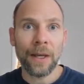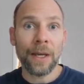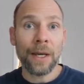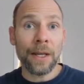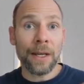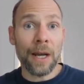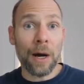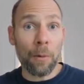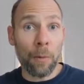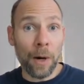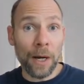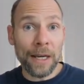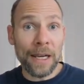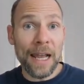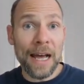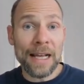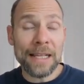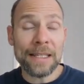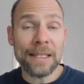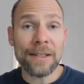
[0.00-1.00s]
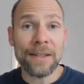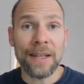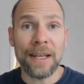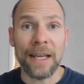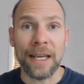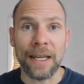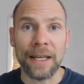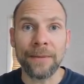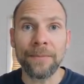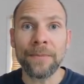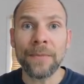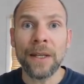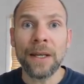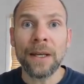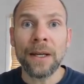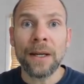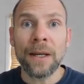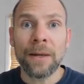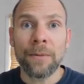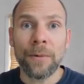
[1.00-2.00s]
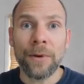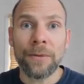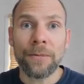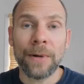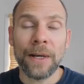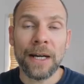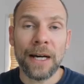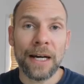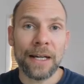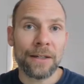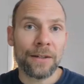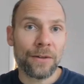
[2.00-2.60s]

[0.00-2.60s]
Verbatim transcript: Now, one last thing with regard